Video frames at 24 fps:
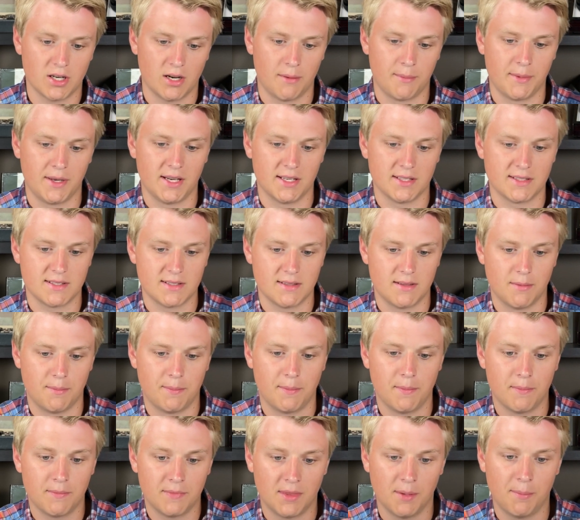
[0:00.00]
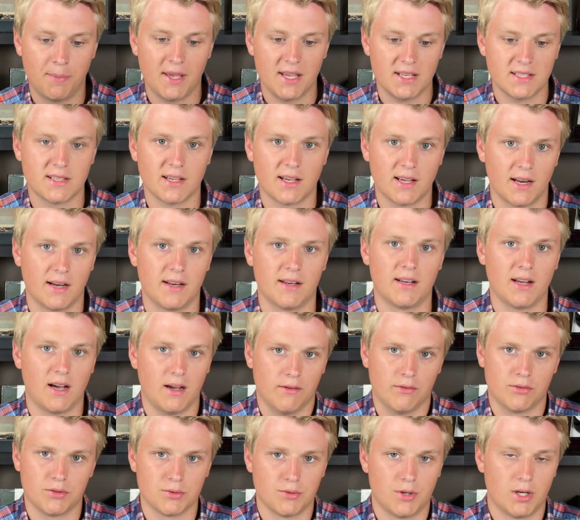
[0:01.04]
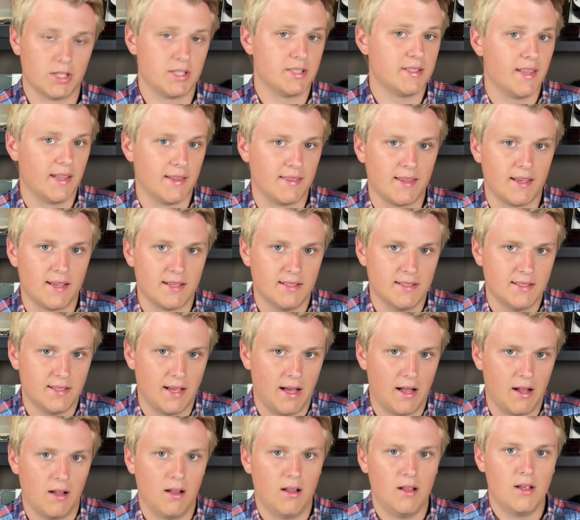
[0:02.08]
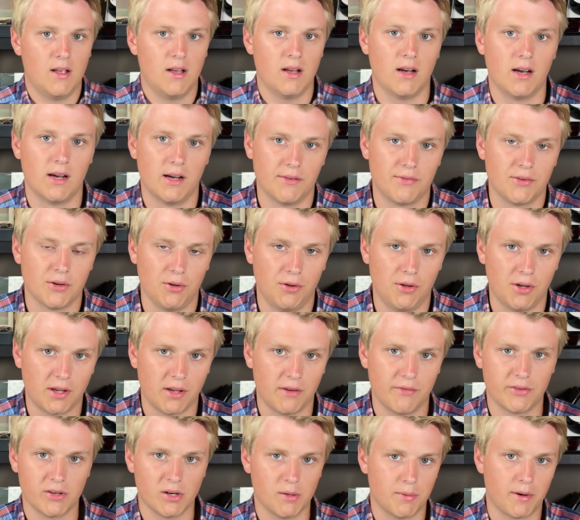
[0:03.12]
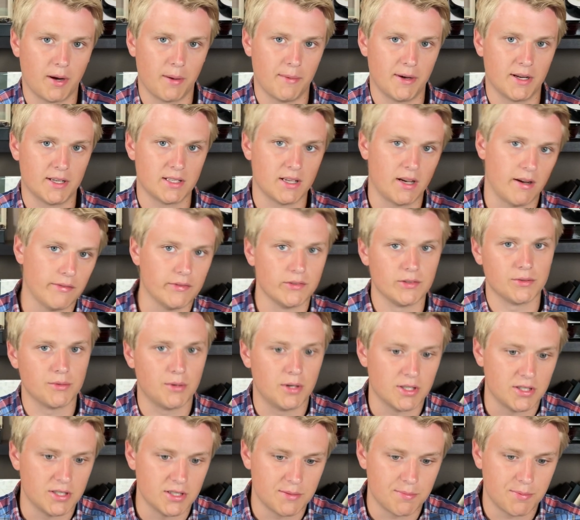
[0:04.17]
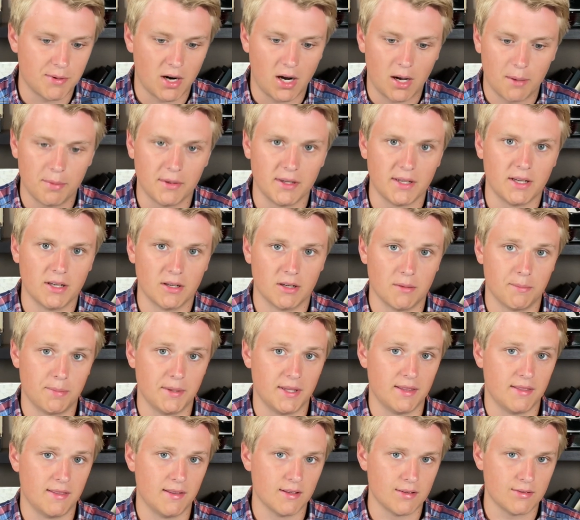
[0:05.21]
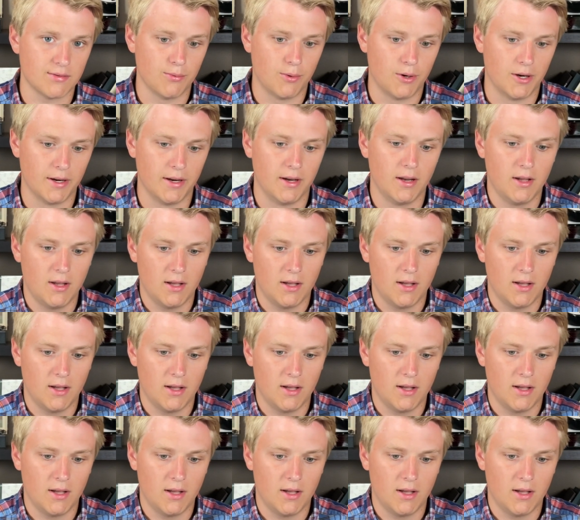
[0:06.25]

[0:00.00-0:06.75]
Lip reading: I mean, it's the basic kind of diver's watch that they sell. If you're looking for a Bremont diver's watch, it's probably going to be this one.